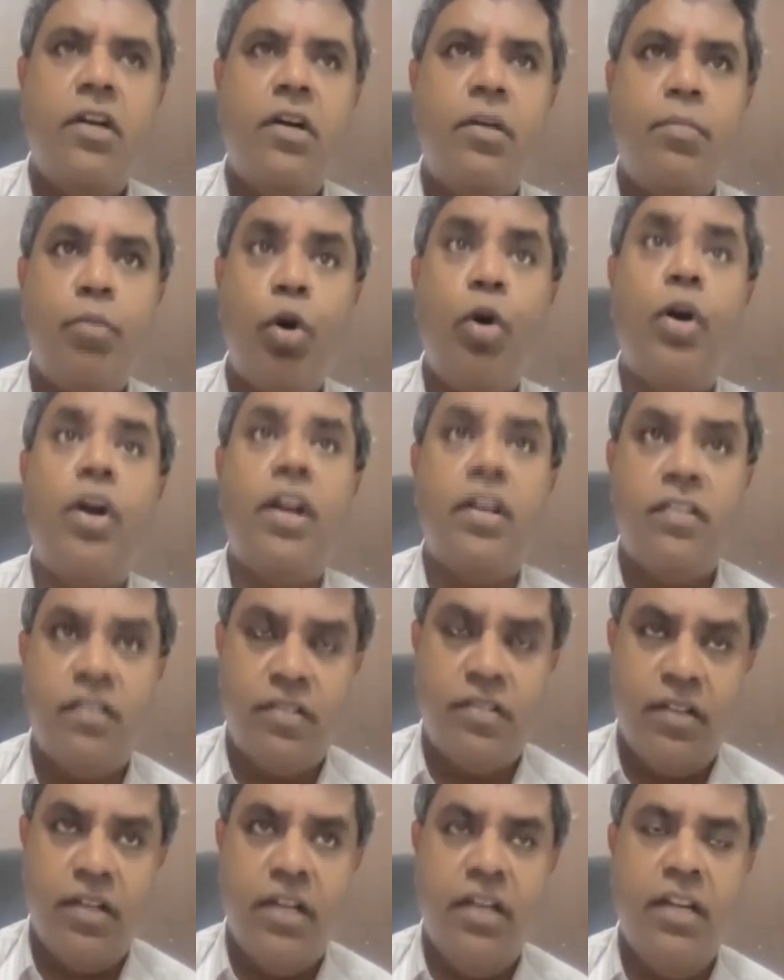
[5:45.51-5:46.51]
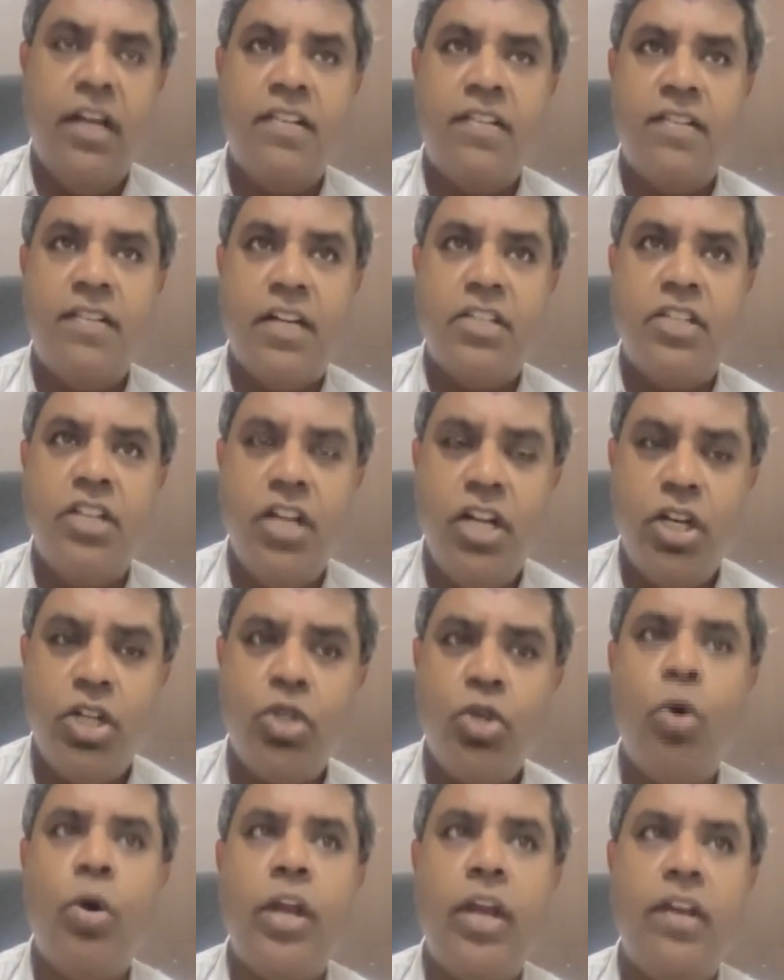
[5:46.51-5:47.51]
uh, progress, and that's actually a
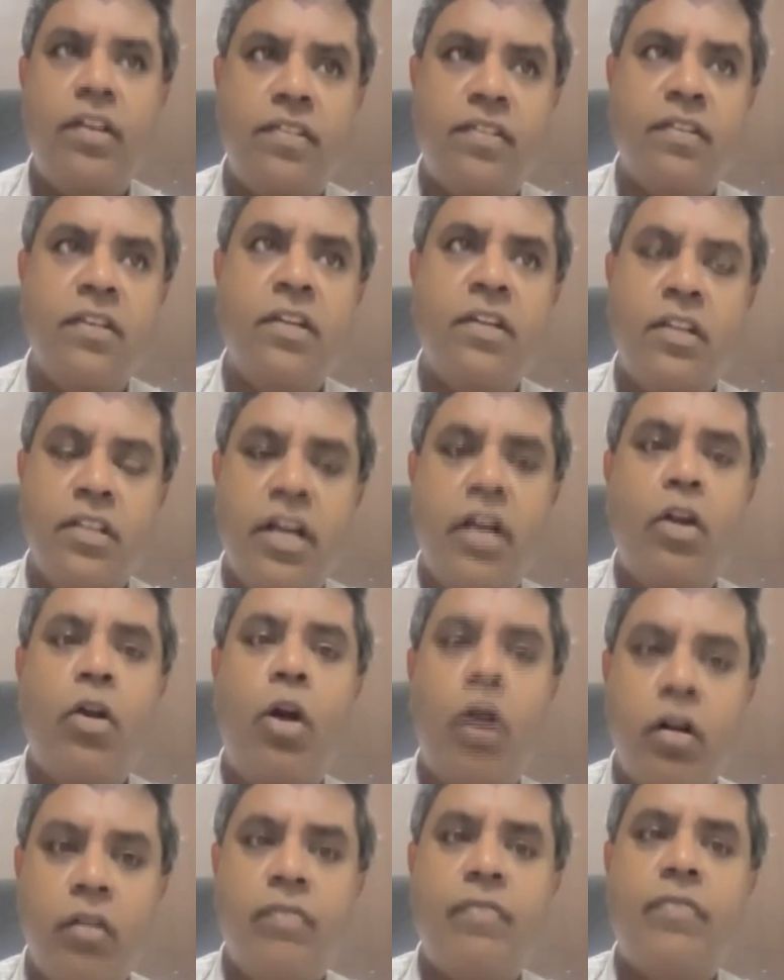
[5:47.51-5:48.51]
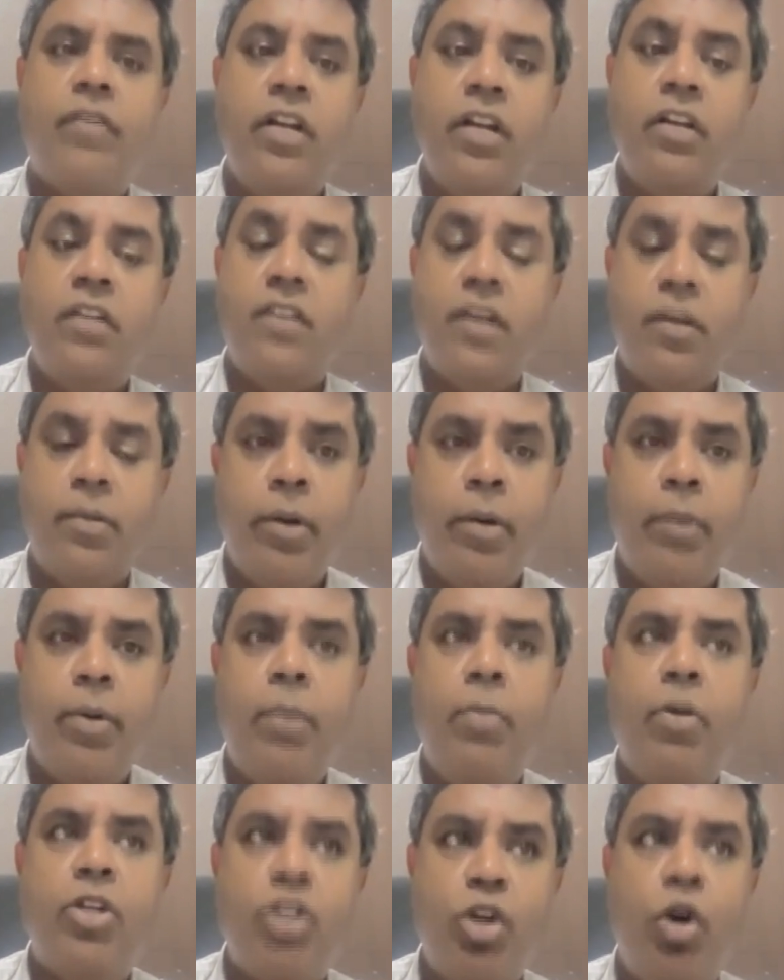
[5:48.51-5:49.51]
showcase that a lot of Indians, I mean,
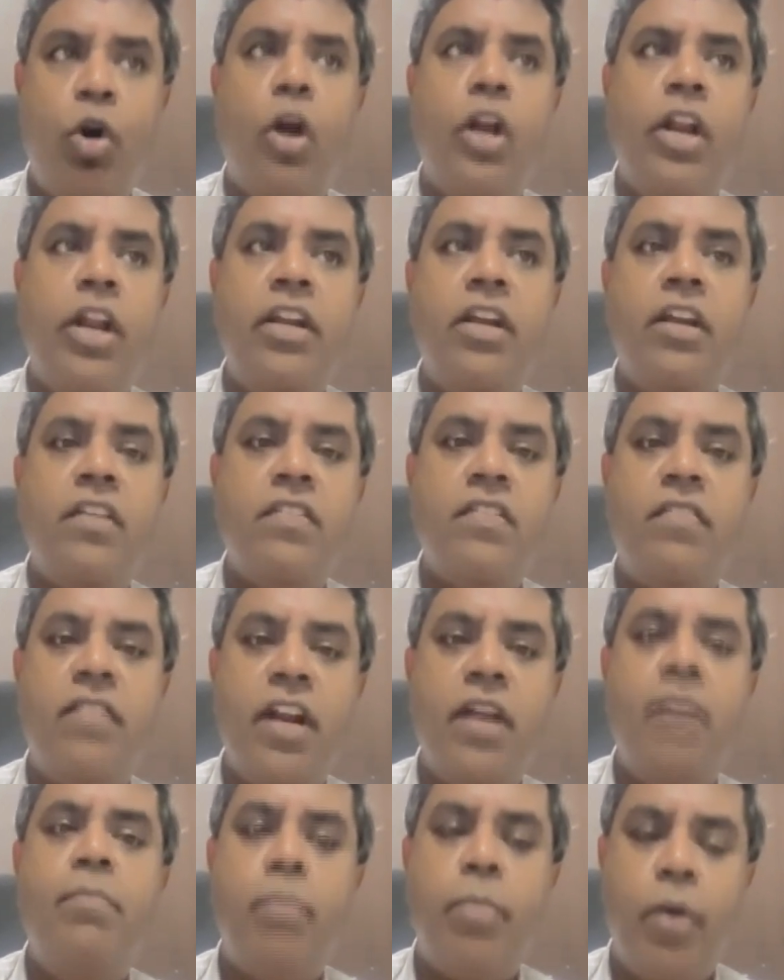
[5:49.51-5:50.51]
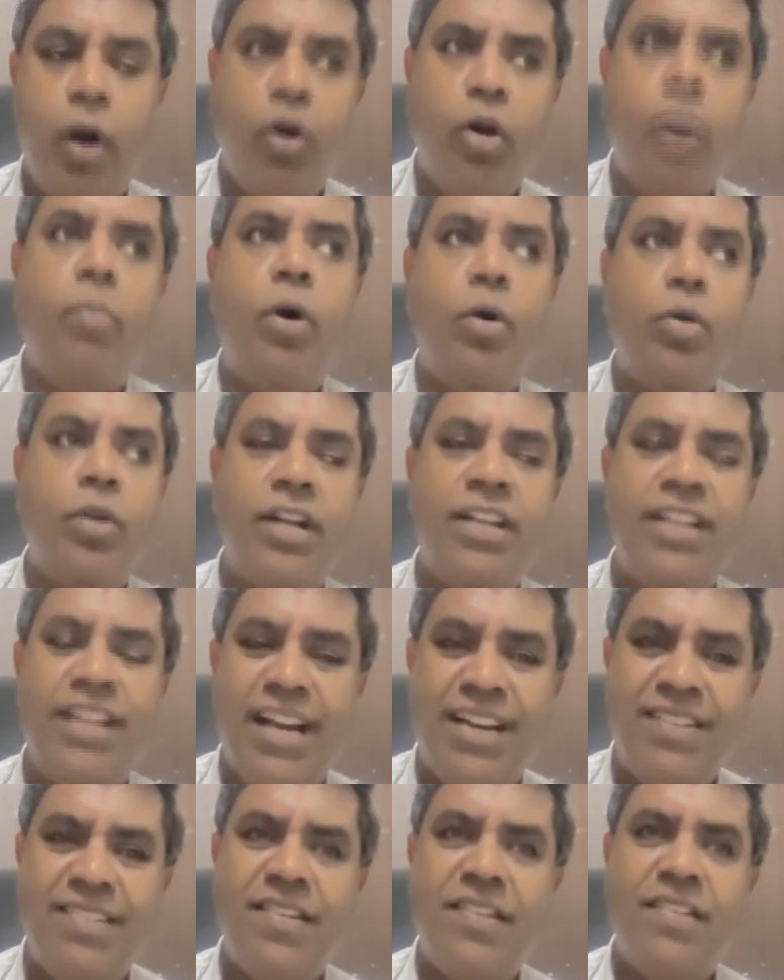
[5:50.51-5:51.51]
pretty much all Indians, are very proud about, and
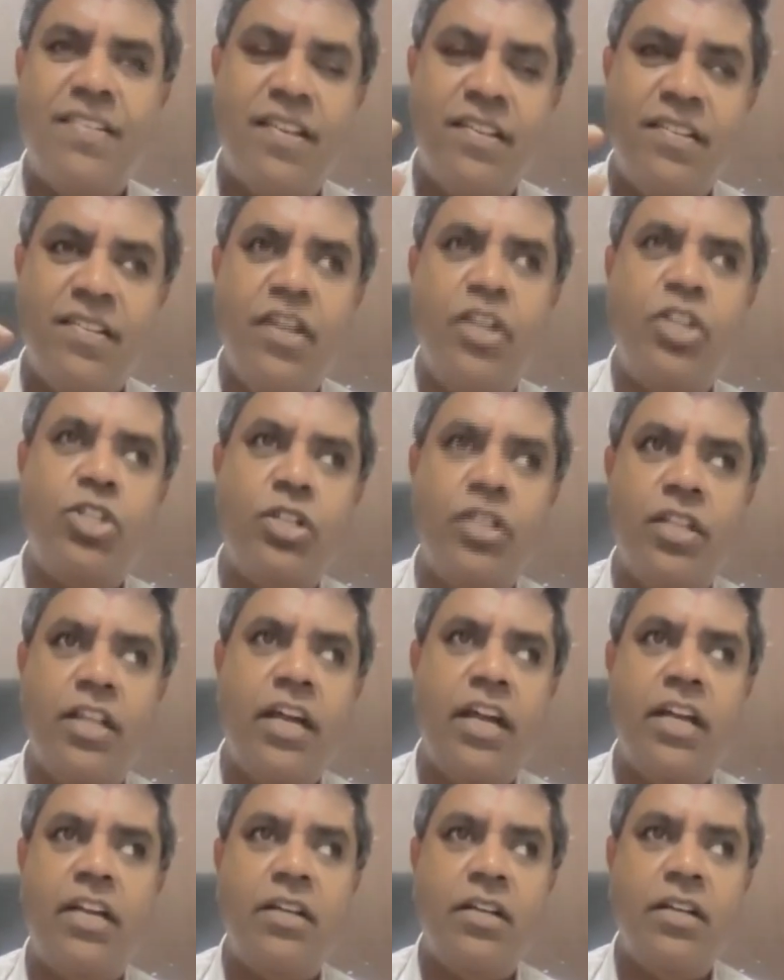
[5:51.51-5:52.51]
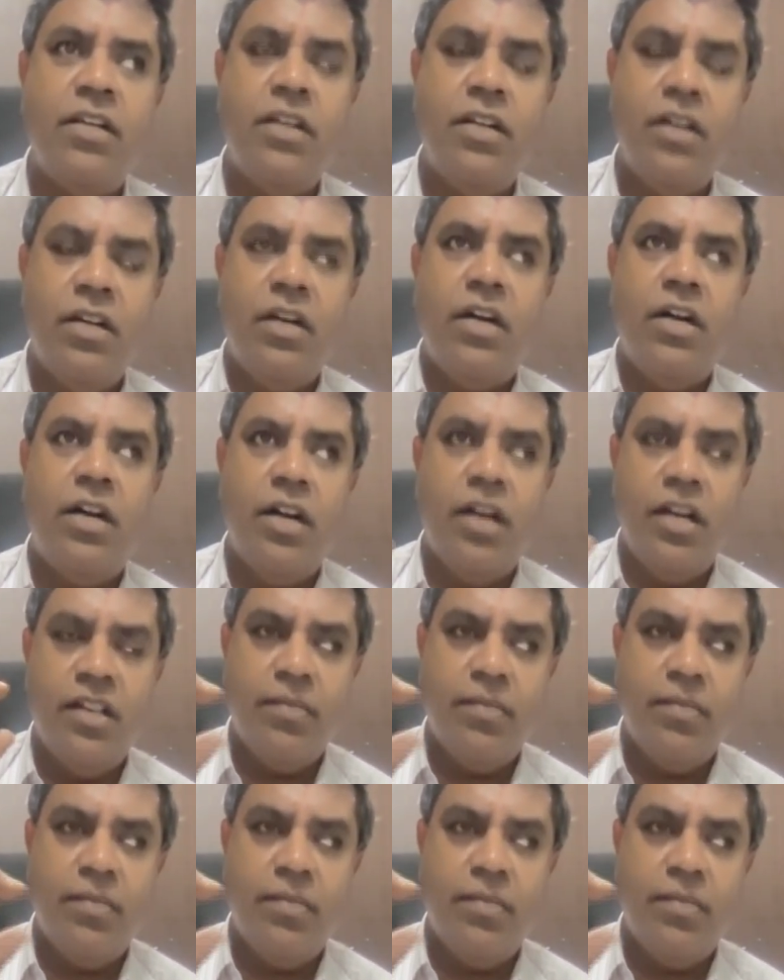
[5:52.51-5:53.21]
that's a sensation that uh,